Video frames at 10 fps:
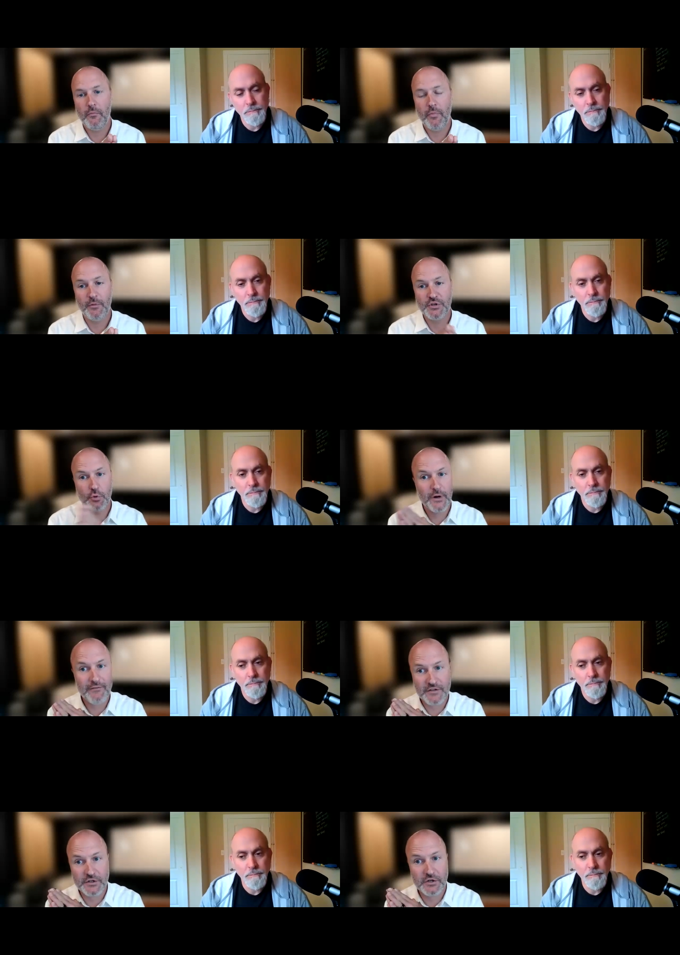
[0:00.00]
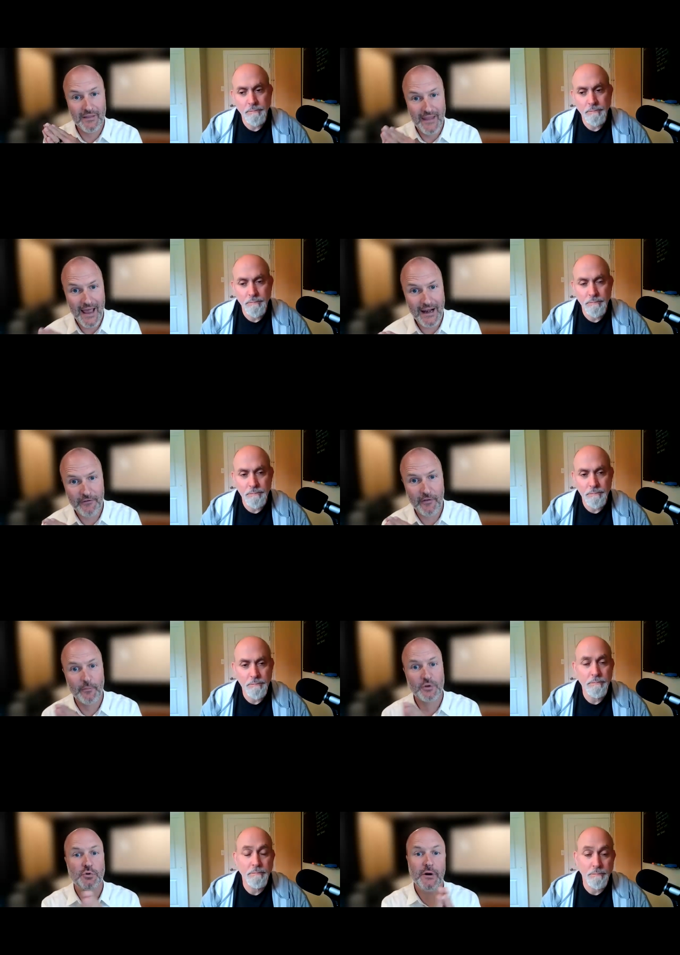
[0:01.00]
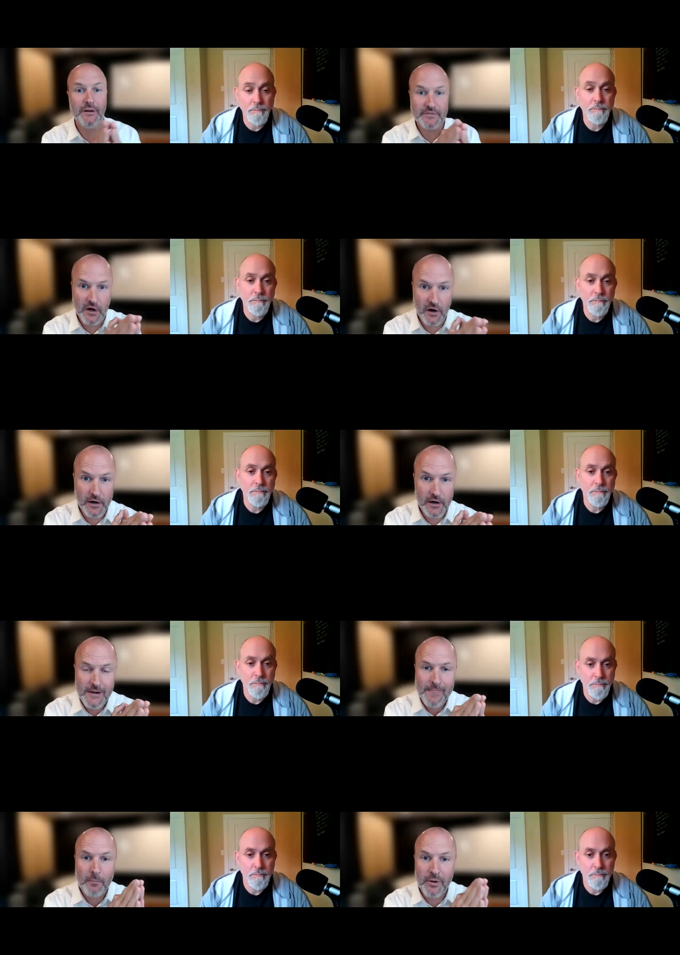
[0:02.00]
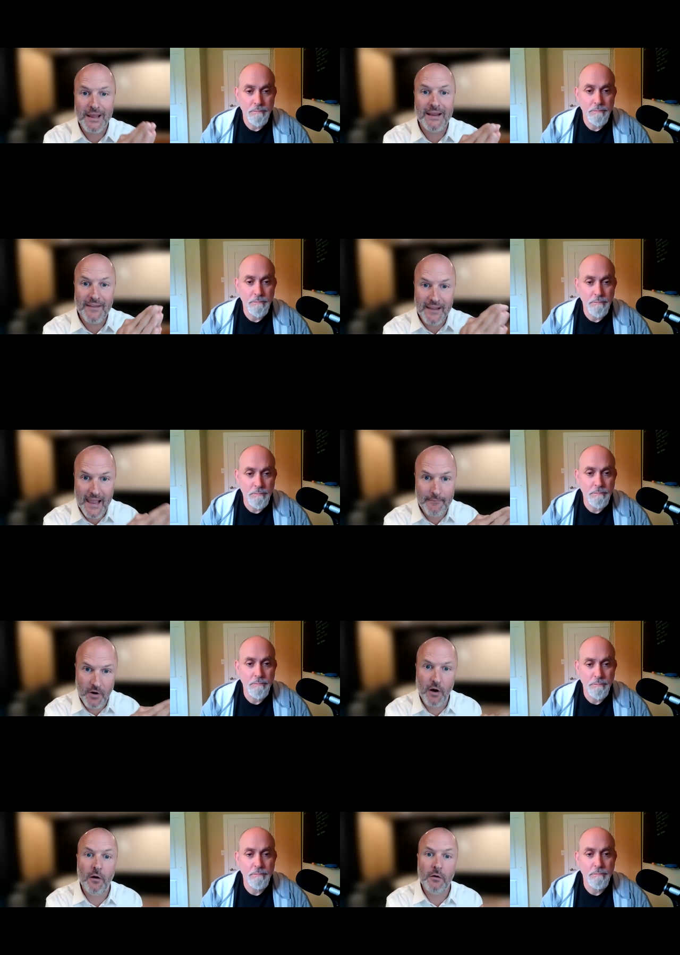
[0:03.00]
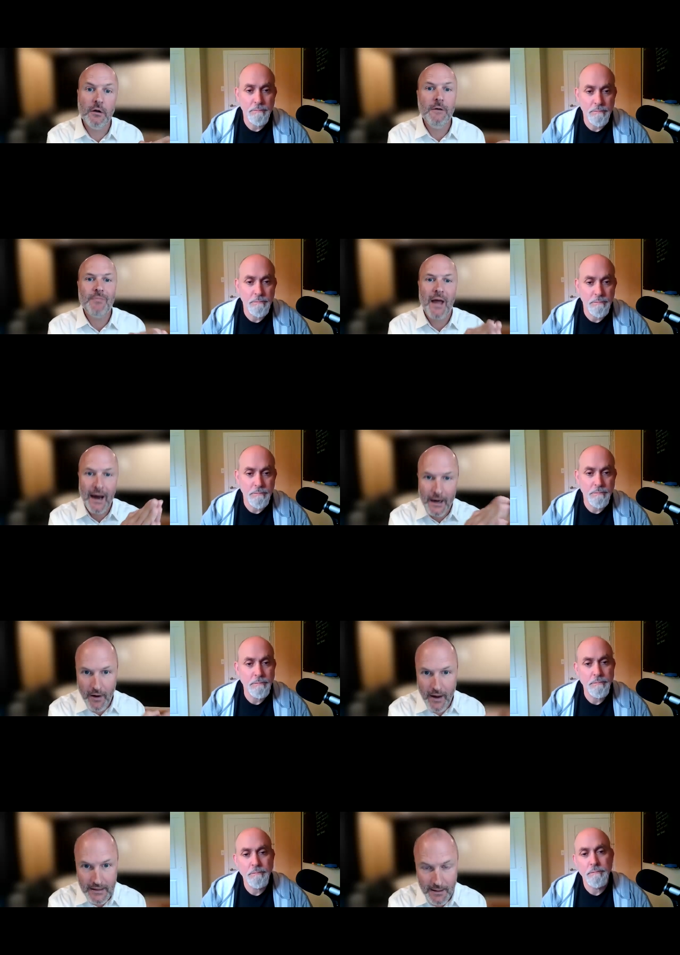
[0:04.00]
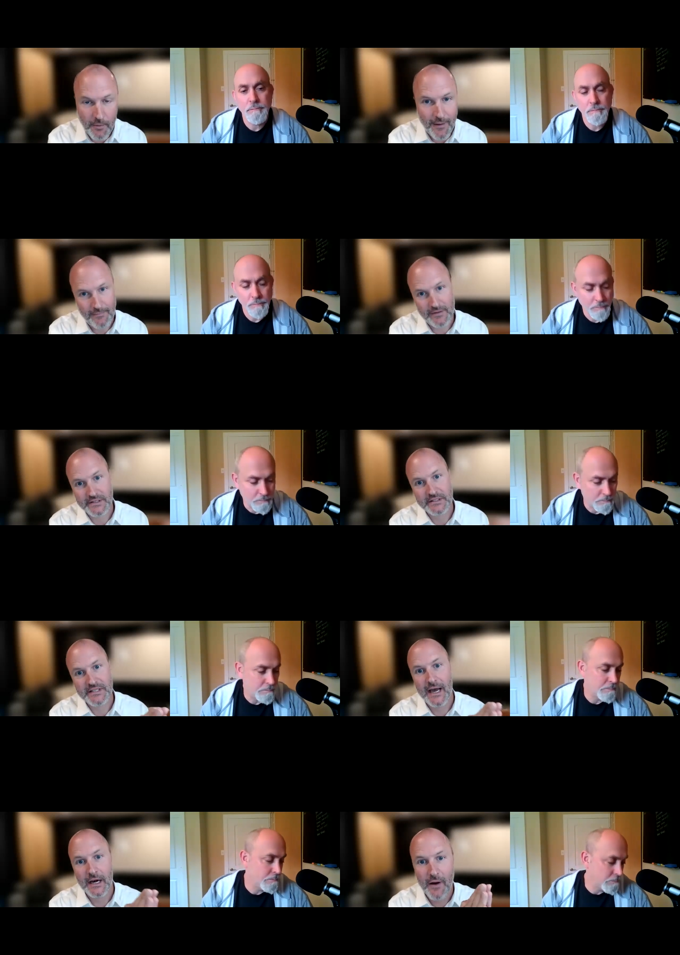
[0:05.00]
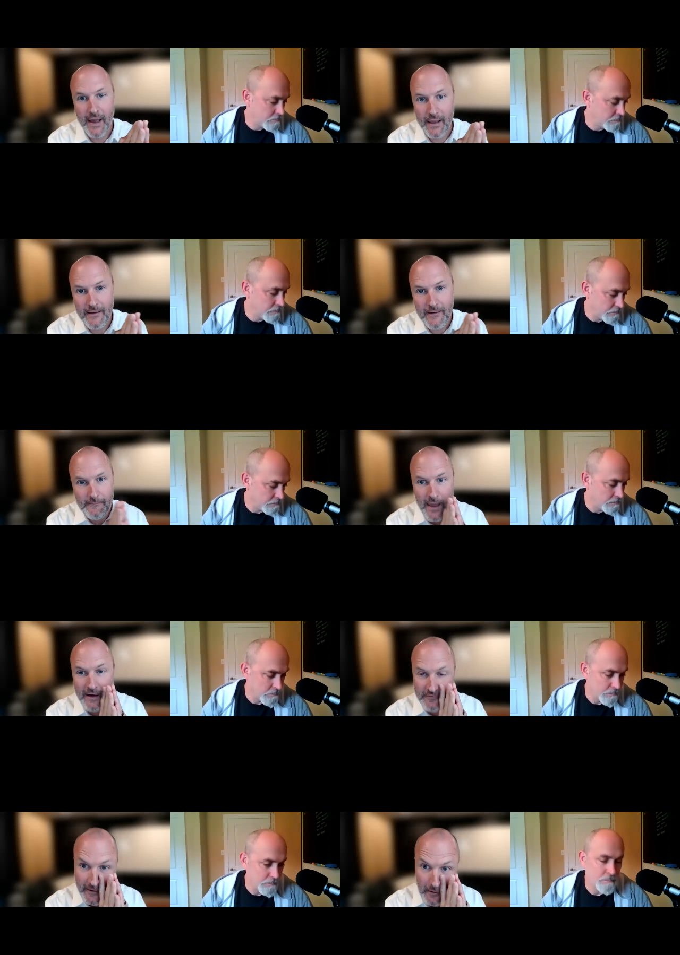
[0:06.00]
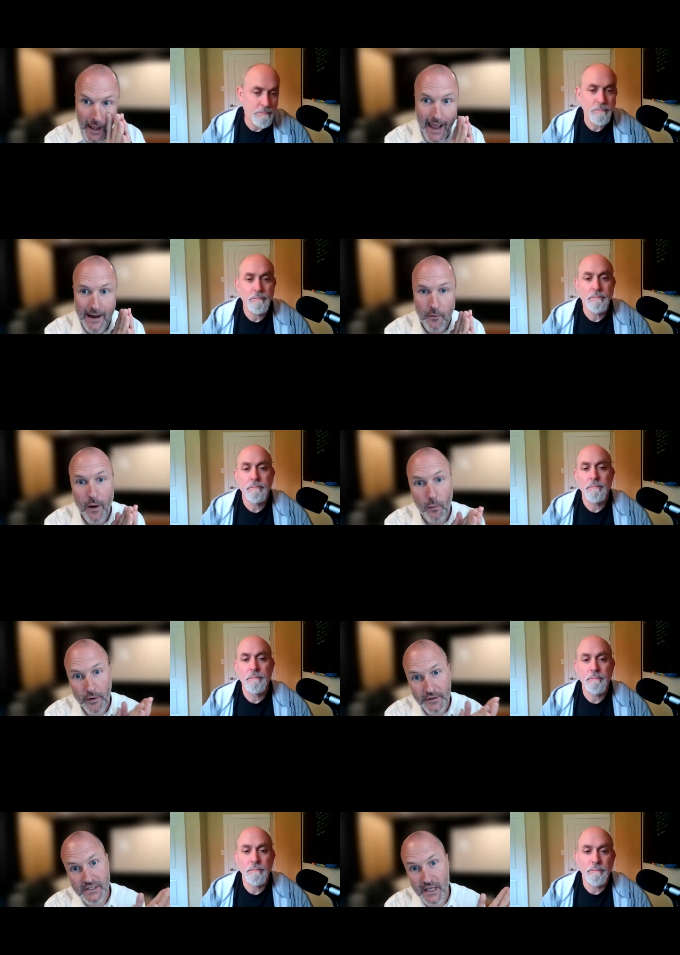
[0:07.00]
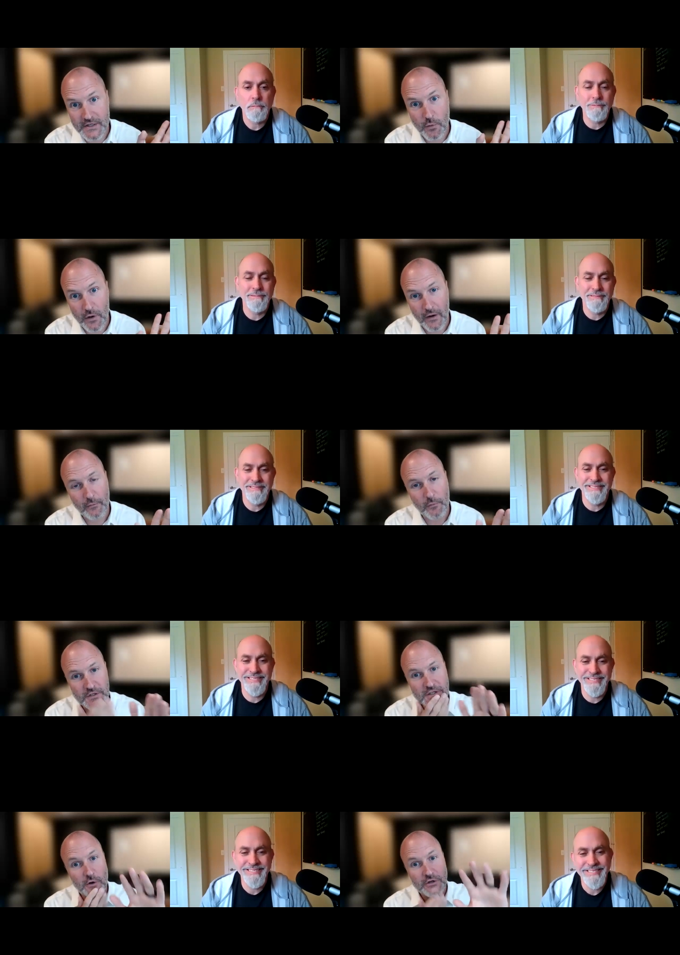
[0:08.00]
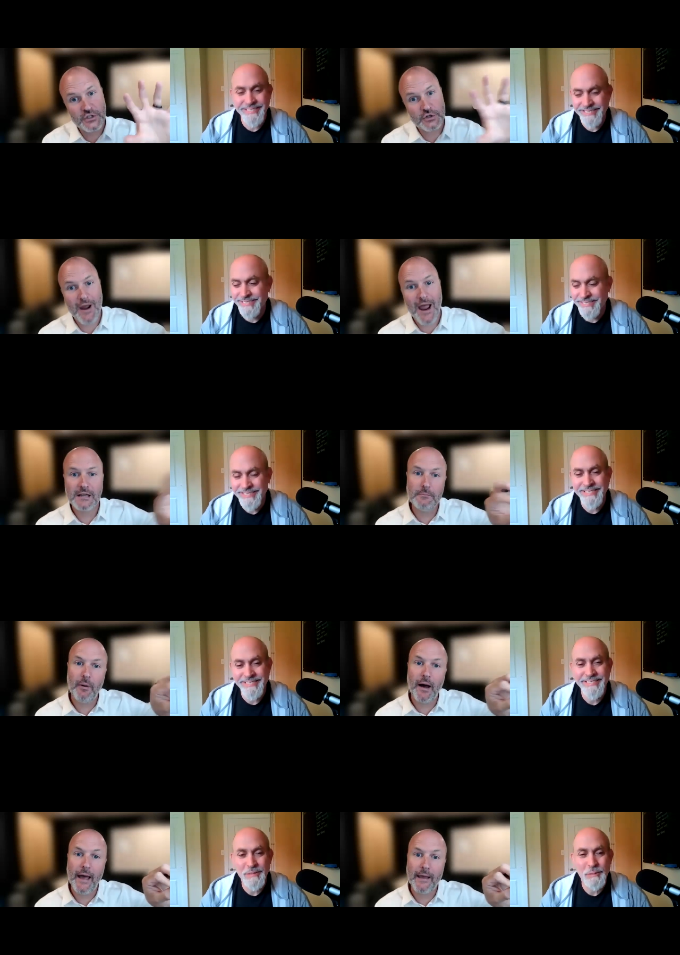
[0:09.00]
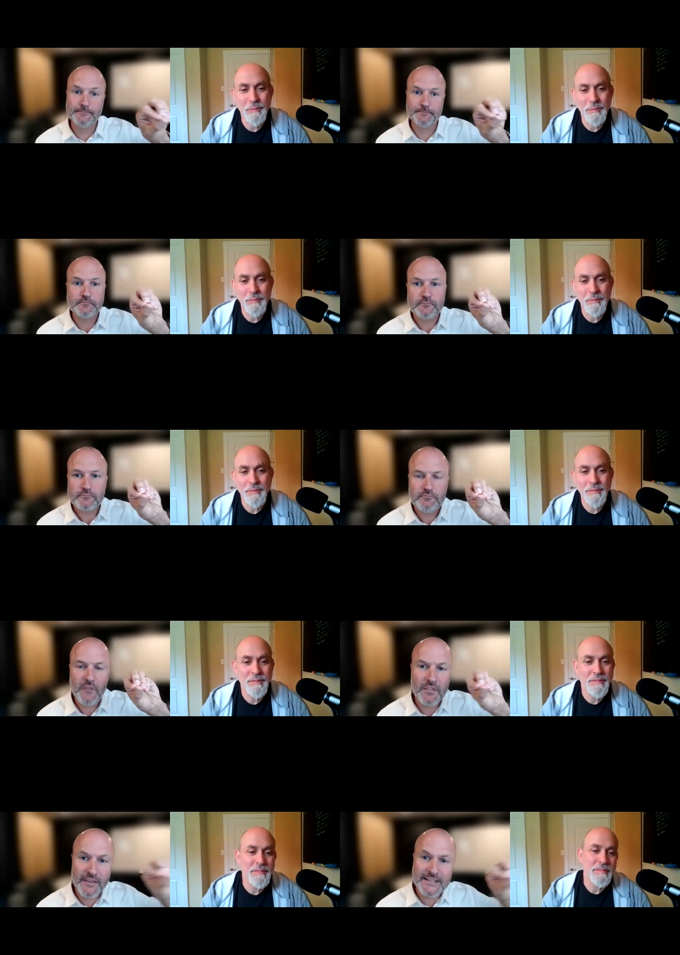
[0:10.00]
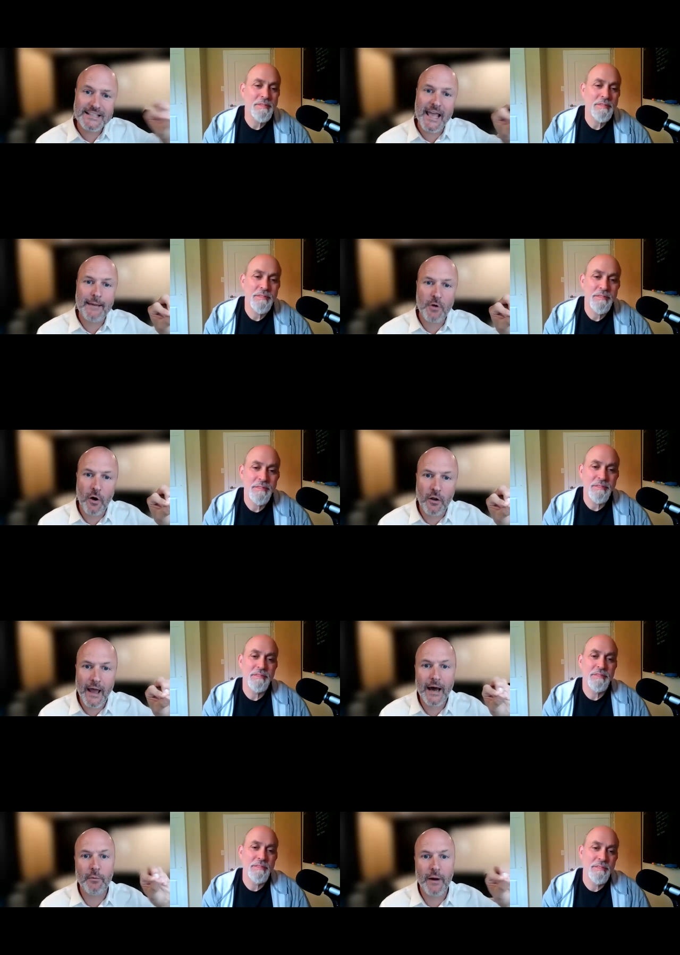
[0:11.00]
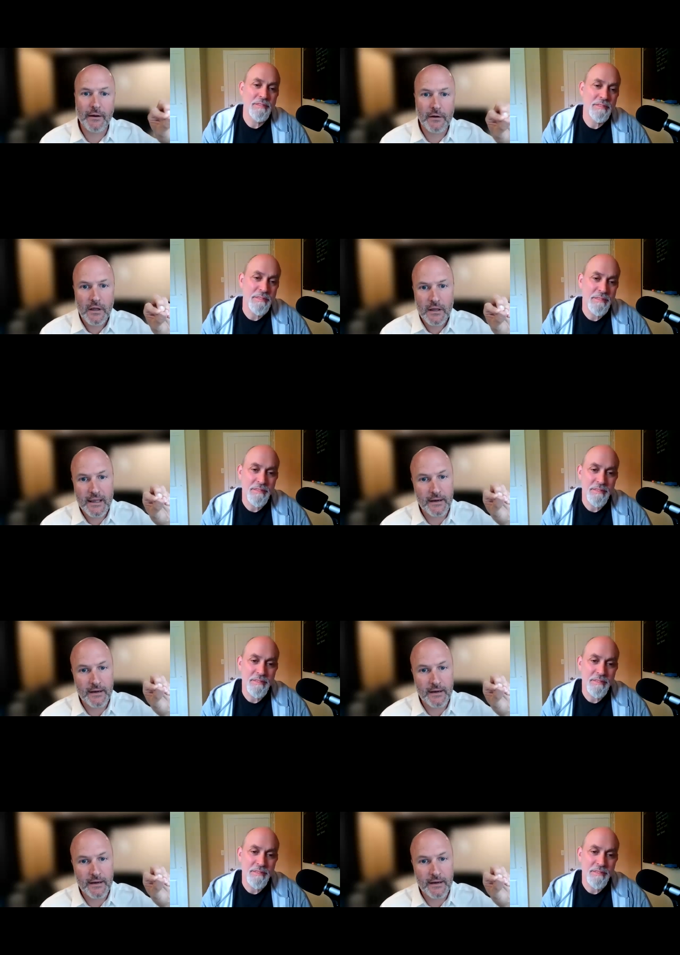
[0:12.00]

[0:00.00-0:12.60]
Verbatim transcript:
Speaker 1: the majority of us are doing that. I feel the majority of us are playing the game called how do I double my business? How do I funnel hack what works and doesn't work? Like we're so distracted by this game called how do I get